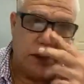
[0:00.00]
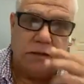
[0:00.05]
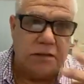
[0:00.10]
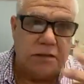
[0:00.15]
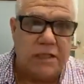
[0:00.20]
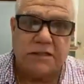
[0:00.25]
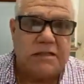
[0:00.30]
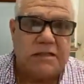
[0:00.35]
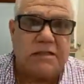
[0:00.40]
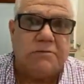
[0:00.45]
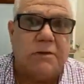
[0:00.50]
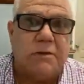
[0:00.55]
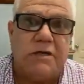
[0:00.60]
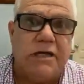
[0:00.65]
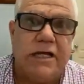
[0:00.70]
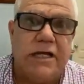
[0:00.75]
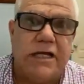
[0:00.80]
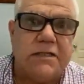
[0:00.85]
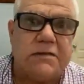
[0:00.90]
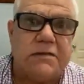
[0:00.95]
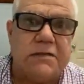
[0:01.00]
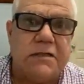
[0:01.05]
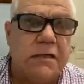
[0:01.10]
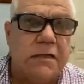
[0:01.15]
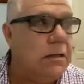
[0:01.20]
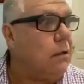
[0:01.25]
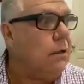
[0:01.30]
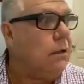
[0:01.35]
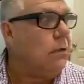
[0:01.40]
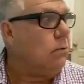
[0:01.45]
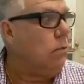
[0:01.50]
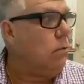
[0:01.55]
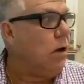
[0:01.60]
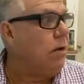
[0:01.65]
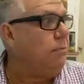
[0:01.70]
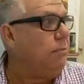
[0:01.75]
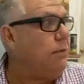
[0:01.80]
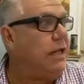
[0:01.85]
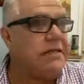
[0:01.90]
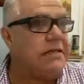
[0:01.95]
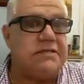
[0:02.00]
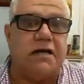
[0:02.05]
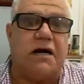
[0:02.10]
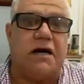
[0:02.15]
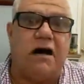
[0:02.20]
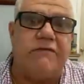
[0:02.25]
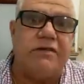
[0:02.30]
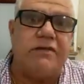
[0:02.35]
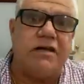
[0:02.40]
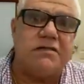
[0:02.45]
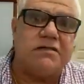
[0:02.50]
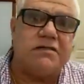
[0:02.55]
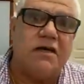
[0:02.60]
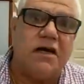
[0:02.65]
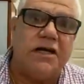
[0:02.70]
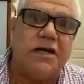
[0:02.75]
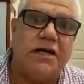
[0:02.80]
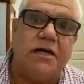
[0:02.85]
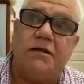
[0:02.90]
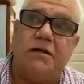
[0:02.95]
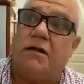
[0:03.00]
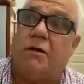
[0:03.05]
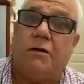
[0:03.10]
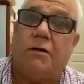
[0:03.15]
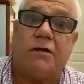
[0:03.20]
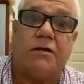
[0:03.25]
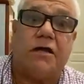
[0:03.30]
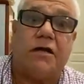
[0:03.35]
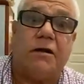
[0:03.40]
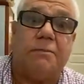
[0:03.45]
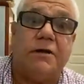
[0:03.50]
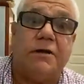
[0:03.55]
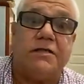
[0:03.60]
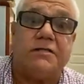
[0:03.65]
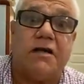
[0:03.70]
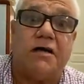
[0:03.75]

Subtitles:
But this is what it is. One place the governor signing, now another